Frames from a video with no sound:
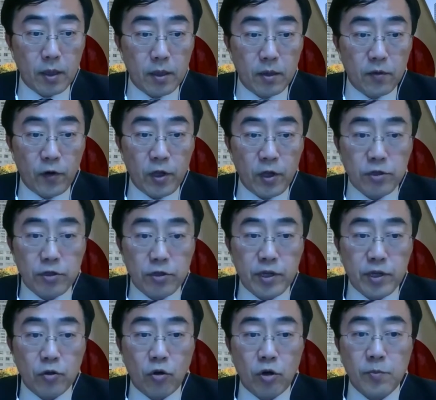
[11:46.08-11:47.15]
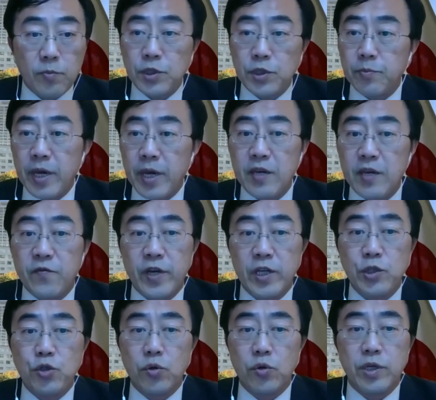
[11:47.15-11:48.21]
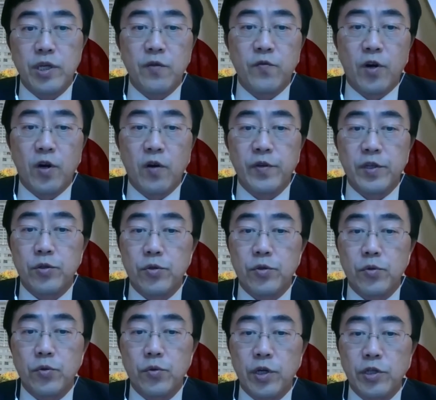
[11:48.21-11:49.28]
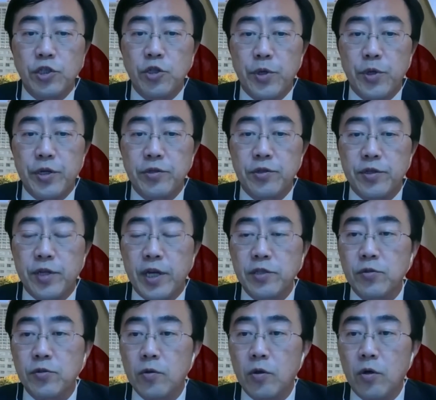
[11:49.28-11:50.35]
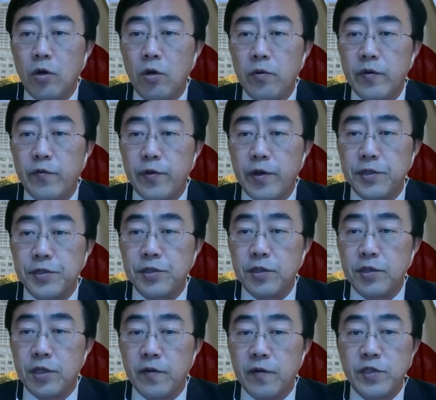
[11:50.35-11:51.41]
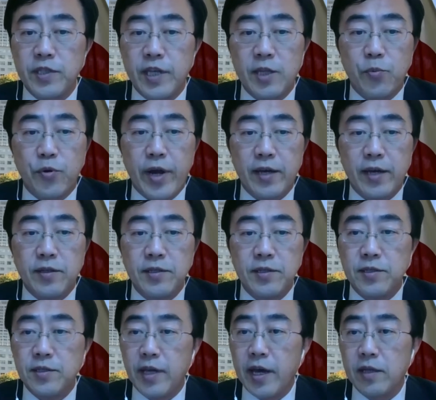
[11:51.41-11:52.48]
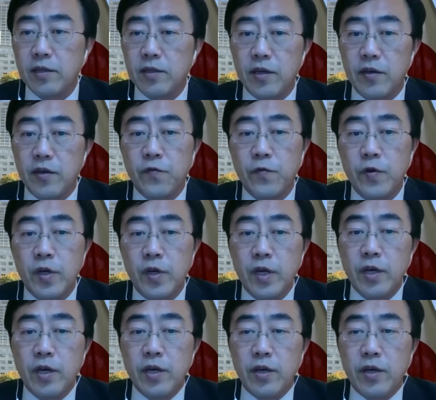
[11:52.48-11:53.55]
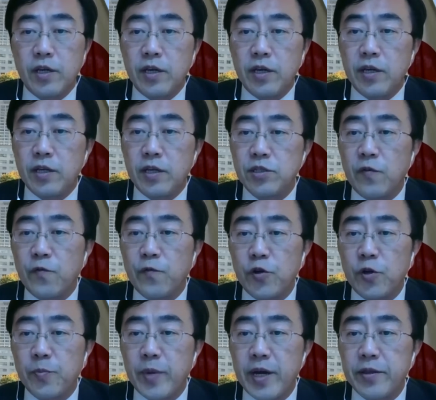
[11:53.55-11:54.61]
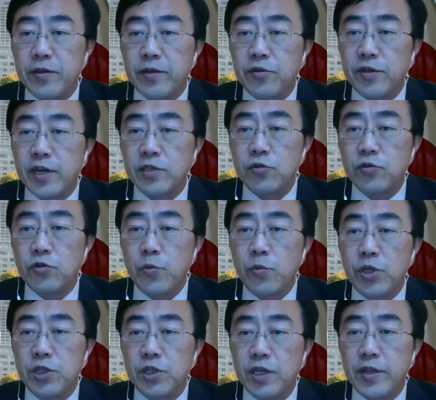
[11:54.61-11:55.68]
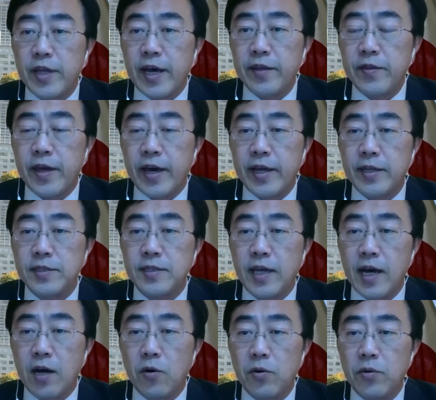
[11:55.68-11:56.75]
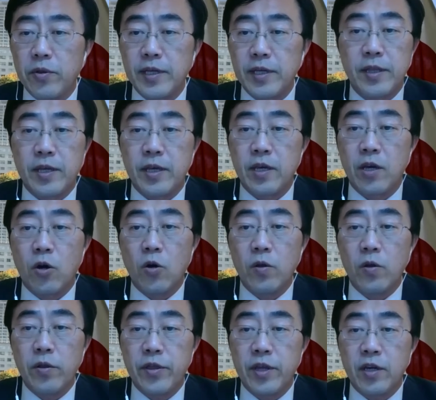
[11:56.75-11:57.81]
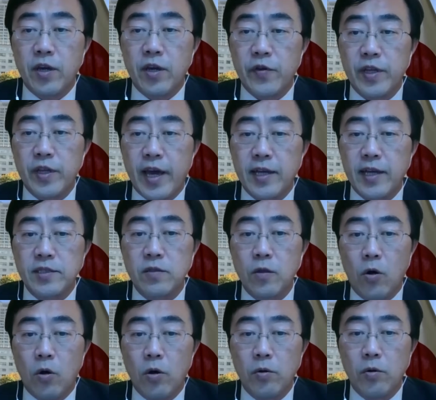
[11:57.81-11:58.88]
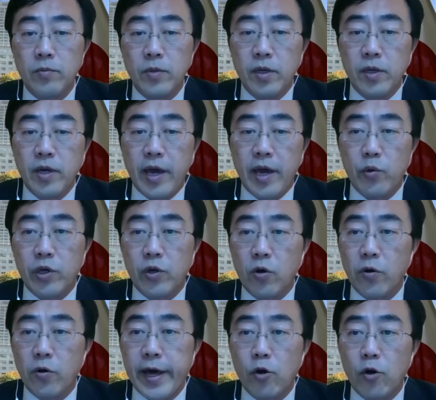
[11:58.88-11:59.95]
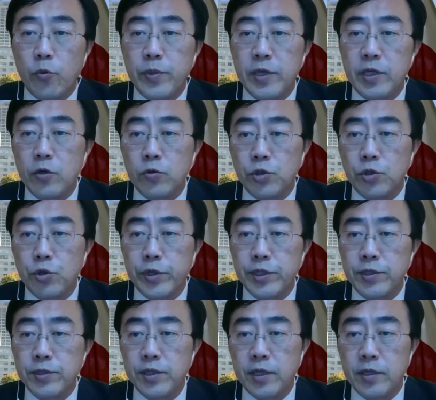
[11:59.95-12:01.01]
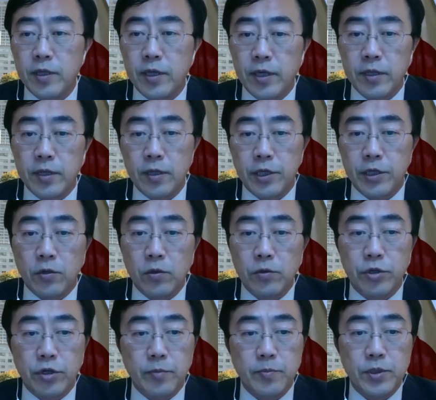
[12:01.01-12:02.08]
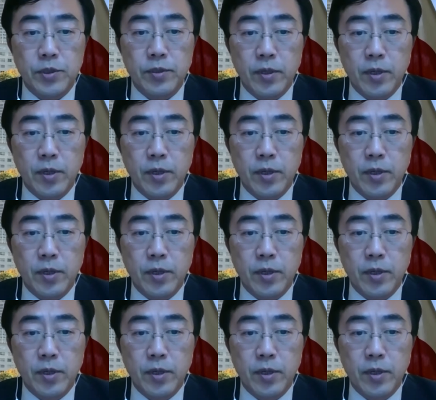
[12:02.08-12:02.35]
Voluntary norms may eventually evolve into customary international law if there's enough state practice and if it's confirmed by the international community that that is how they all think of it as law. And we call that opinio juris in legal terms.